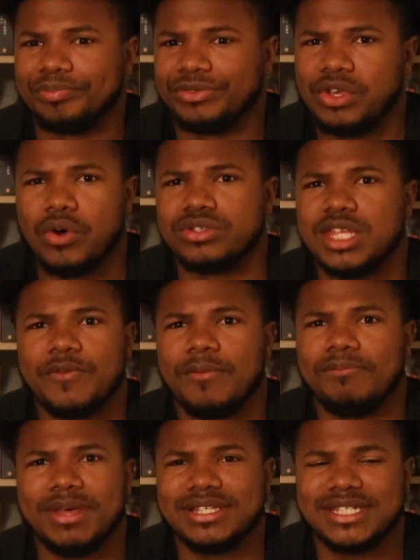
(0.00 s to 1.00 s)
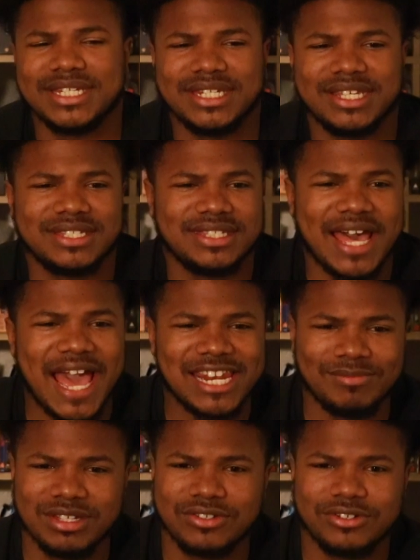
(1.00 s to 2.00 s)
Ghost never mentioned this guy
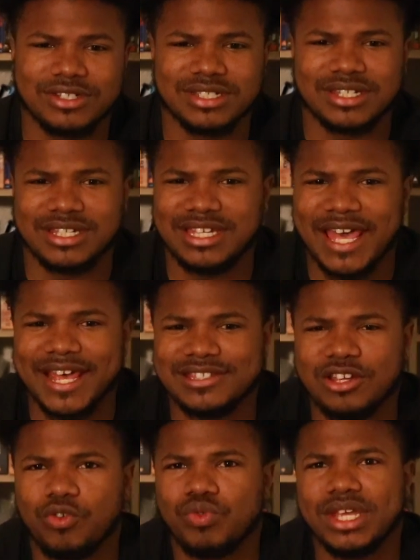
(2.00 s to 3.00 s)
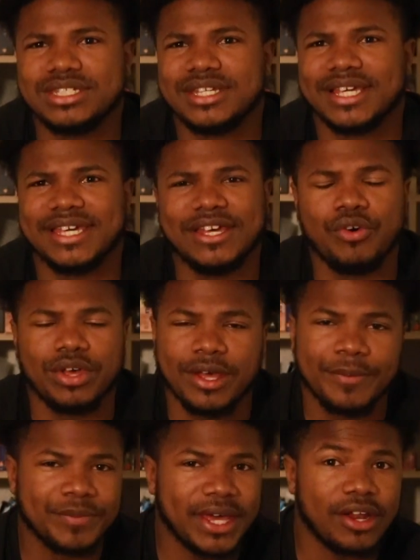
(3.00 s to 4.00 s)
to me, so he has no reason to kill
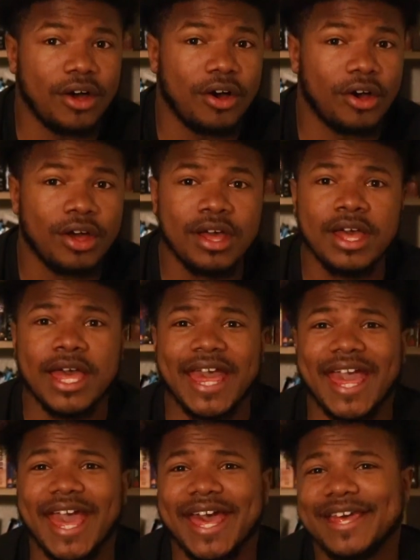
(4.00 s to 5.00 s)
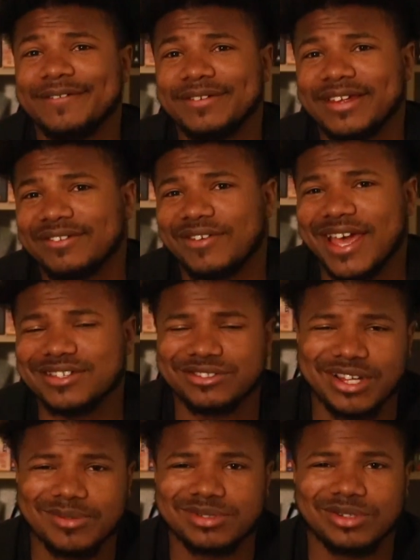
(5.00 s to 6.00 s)
him at all. And then Angela
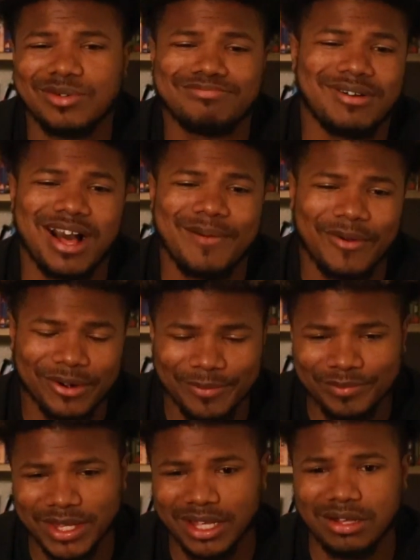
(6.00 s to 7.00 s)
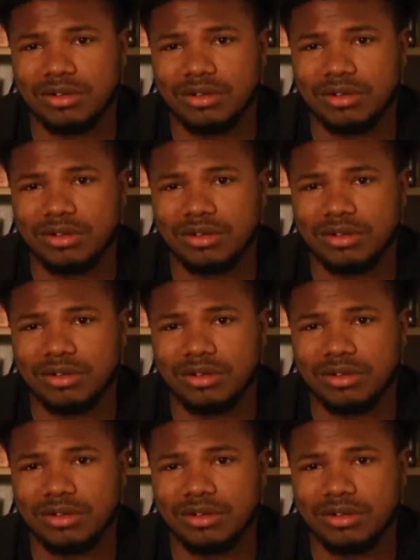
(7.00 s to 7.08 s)
drops a little bomb on him, like,